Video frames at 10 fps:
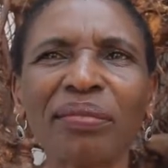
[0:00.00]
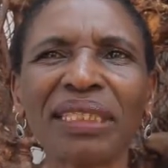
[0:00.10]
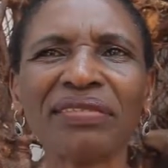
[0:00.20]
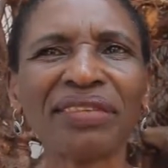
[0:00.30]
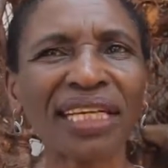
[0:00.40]

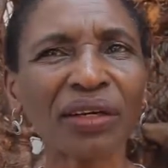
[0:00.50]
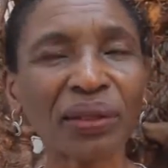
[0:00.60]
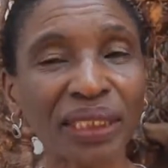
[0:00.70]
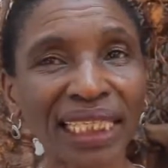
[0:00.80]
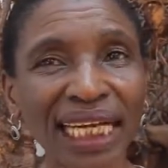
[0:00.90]
in very
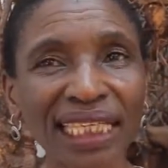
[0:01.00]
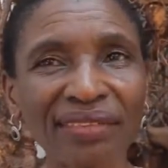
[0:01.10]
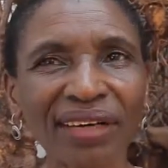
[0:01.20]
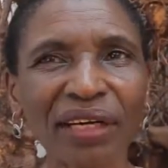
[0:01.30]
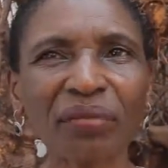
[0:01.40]
hostile
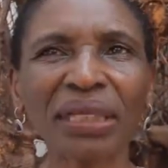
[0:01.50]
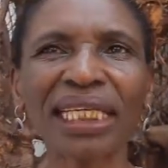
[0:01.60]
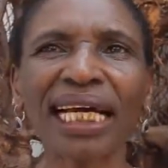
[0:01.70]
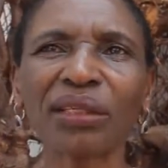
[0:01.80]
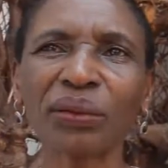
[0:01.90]

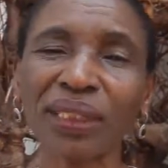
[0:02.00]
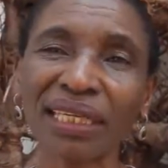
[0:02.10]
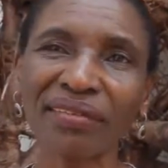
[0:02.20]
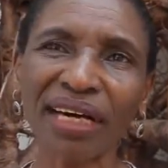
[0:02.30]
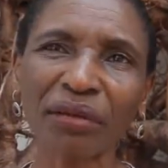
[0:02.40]
environment and good
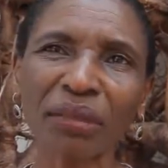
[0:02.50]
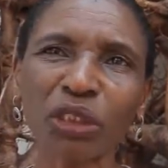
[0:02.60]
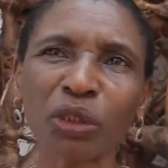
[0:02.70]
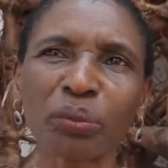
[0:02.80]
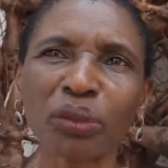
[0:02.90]

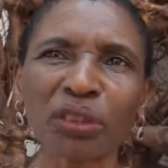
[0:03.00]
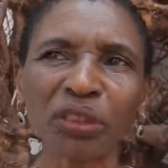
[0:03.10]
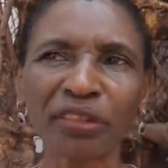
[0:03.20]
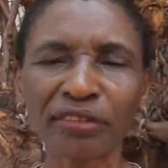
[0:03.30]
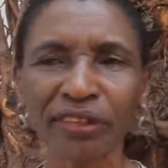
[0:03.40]
environments to
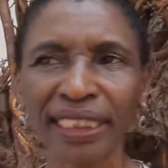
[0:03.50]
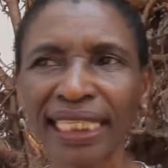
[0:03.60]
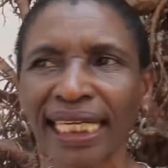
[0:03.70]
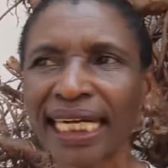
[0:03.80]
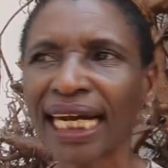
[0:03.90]
produce food.
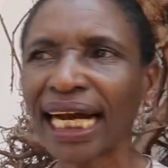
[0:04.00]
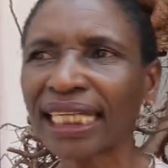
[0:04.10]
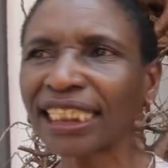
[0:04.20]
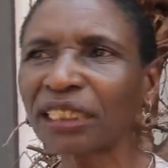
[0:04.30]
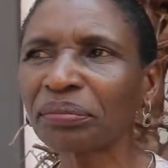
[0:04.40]

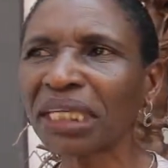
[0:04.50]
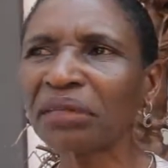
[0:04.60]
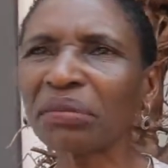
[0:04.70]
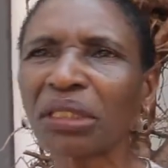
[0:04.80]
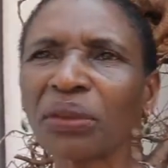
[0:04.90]
And this
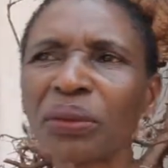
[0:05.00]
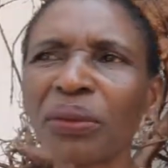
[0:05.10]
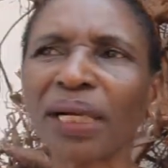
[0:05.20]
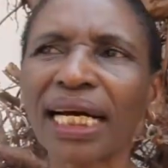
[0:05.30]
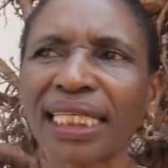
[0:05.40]
made me
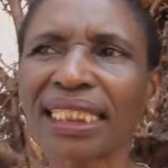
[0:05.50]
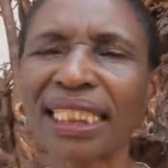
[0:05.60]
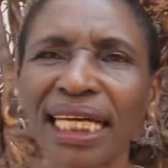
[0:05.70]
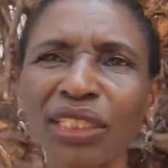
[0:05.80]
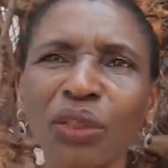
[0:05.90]
do a
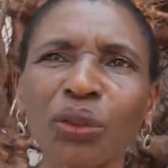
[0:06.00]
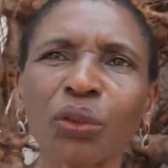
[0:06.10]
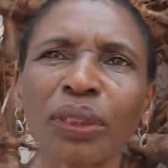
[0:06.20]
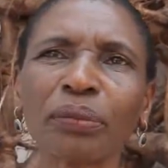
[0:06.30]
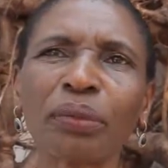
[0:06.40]
research
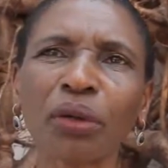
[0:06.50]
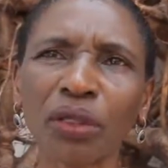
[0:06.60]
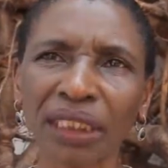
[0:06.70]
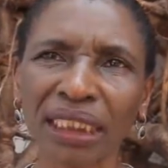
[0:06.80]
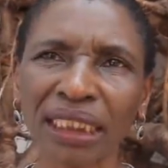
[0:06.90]
on West
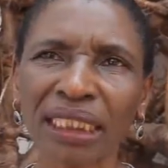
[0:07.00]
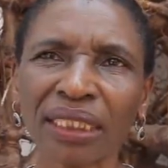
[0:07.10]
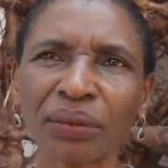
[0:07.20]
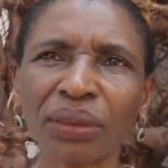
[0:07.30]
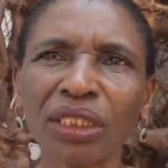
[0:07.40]
Pokot,
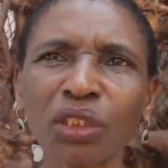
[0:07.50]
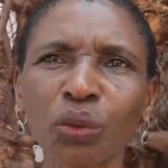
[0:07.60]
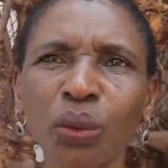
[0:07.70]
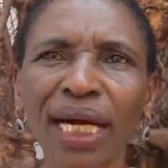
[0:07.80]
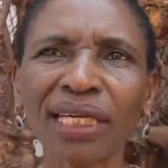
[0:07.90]
which
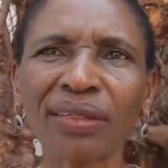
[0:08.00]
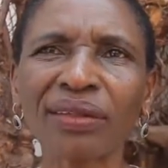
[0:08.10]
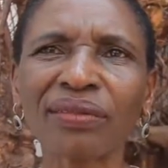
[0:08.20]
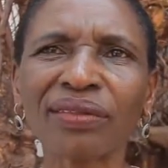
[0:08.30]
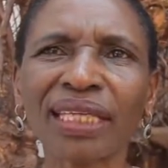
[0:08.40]
is one
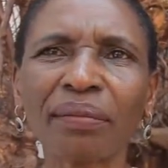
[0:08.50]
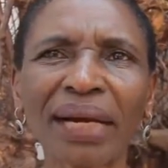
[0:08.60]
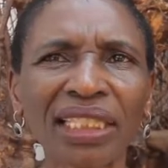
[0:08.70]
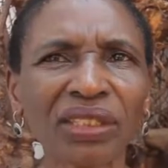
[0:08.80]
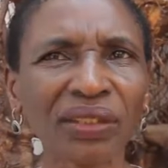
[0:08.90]
of the
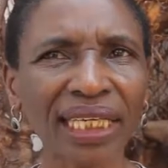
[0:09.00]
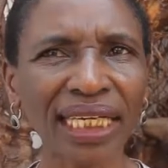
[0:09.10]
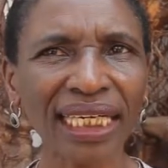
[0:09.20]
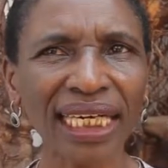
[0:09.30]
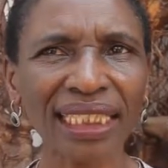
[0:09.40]
marginal
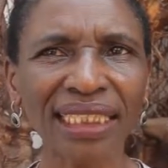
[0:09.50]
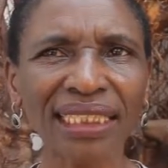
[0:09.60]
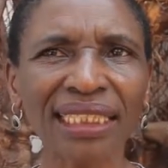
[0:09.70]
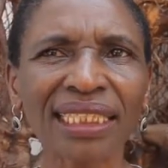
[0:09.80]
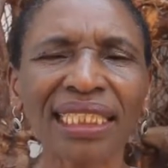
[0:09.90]

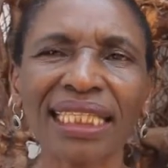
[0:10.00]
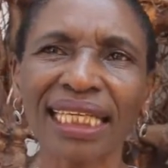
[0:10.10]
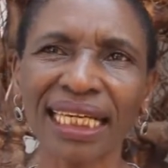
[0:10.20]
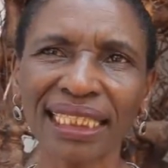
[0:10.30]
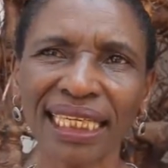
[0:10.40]
areas in
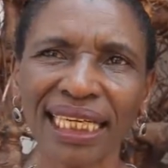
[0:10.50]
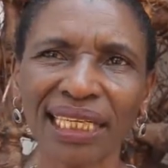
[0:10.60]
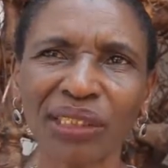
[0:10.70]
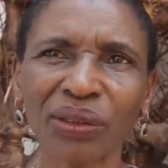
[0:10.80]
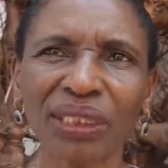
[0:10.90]
Quénia,
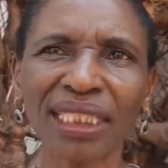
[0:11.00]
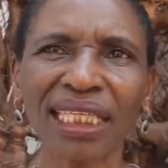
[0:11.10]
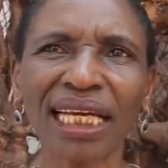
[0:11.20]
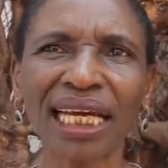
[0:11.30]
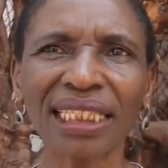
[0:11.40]
I should
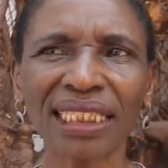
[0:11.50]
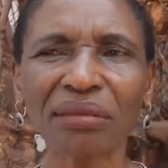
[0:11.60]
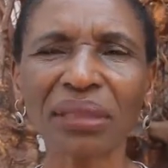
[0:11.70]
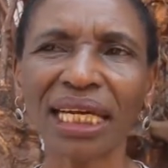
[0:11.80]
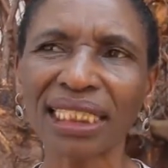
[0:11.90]
say
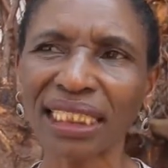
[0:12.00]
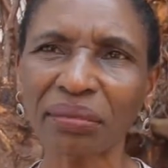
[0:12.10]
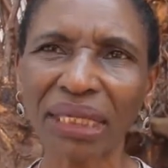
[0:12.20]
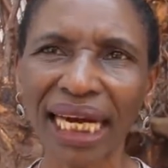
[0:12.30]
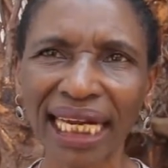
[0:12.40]
semi and
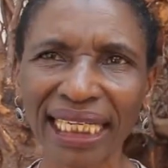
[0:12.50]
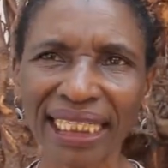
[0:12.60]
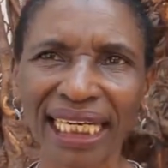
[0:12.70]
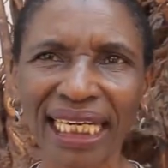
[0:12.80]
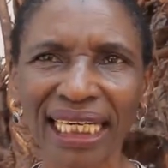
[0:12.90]

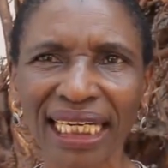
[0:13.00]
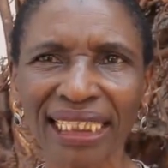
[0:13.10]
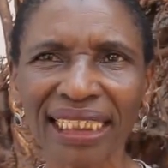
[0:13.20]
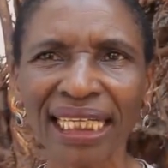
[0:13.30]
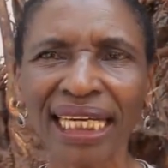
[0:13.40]
semi-arid
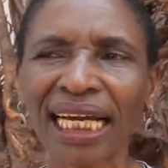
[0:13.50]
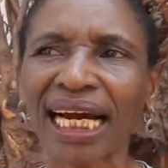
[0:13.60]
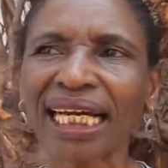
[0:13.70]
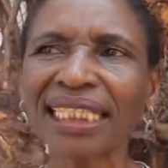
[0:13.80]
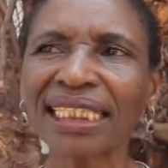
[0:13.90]
areas,
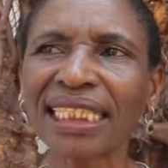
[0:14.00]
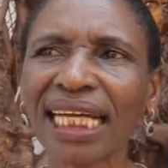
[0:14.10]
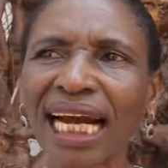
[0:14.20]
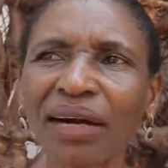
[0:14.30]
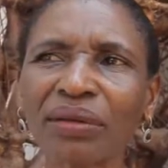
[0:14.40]
and see
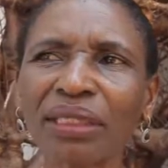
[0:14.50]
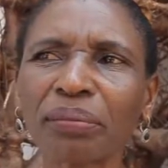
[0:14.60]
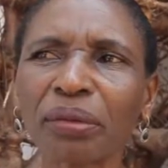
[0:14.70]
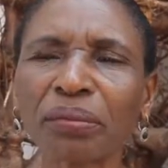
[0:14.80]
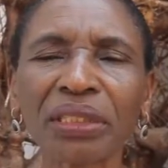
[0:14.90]
how the
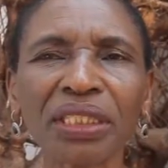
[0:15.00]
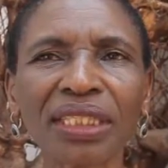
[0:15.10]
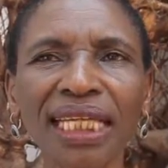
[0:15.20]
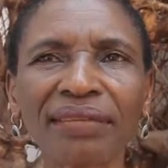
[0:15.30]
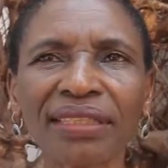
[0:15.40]

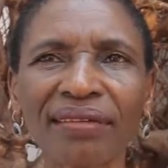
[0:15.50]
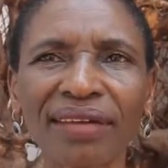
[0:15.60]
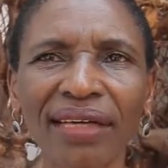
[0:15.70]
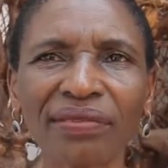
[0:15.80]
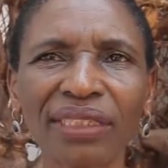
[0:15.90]
population have
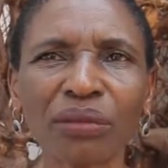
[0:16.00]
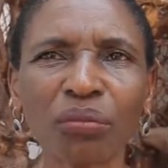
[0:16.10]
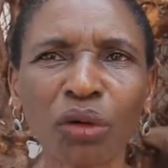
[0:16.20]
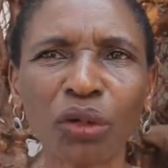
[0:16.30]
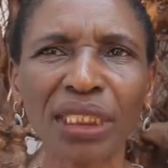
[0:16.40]
survived
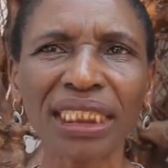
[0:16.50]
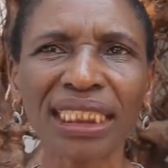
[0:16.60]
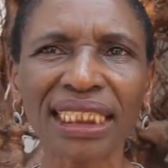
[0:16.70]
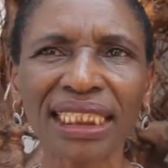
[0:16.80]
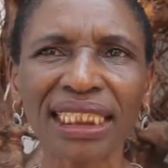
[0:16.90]
more in
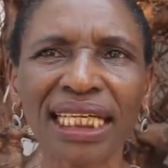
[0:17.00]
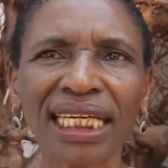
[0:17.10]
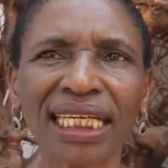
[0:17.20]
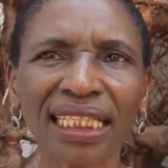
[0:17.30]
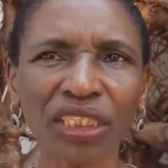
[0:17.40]
this
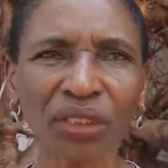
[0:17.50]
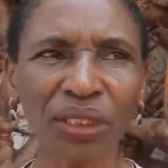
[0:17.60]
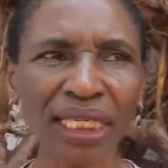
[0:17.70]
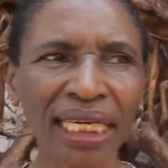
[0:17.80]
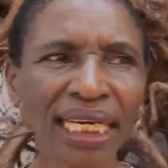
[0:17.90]

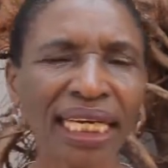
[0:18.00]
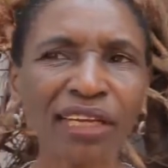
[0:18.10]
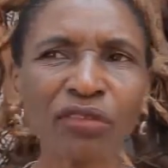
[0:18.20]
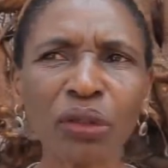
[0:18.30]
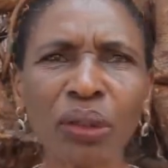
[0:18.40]
region.
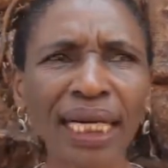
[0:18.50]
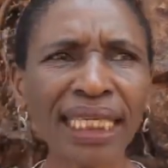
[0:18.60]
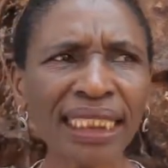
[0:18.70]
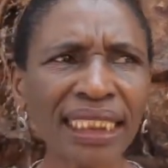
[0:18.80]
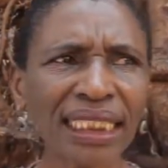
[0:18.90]
If you look
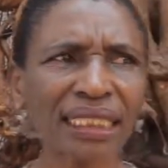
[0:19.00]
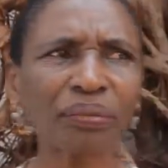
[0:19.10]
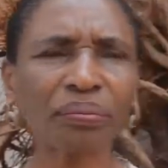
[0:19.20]
at this